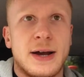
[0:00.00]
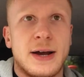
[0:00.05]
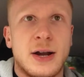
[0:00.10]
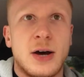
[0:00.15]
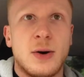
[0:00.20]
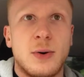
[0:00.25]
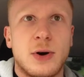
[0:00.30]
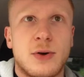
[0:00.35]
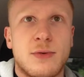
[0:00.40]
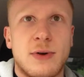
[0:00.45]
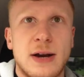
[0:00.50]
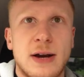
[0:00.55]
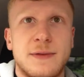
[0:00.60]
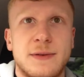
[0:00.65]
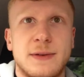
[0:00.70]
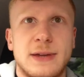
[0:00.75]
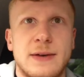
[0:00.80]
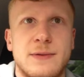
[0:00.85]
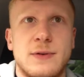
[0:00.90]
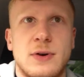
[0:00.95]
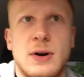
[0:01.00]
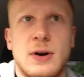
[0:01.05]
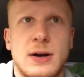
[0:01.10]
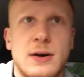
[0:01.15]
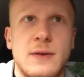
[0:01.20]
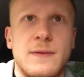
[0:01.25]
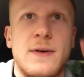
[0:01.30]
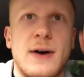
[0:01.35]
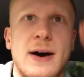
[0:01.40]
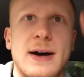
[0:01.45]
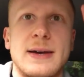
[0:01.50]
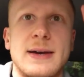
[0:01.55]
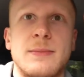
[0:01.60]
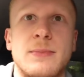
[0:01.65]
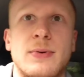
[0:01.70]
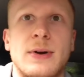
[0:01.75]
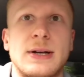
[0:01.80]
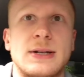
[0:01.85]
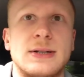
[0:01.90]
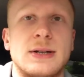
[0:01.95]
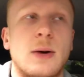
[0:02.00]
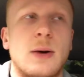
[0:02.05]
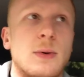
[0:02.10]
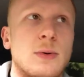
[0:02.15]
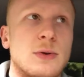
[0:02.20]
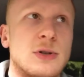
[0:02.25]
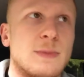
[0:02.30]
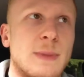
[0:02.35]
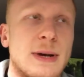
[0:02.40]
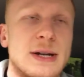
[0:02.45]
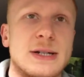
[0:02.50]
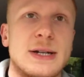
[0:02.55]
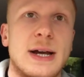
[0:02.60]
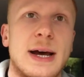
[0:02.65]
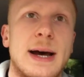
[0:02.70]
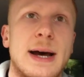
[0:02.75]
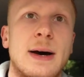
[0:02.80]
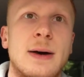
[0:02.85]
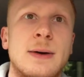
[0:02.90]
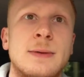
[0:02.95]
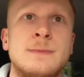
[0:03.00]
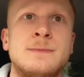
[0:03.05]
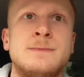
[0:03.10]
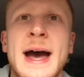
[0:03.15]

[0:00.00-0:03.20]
I know at Crayford they've got like a Viking press, so we'll smash that out.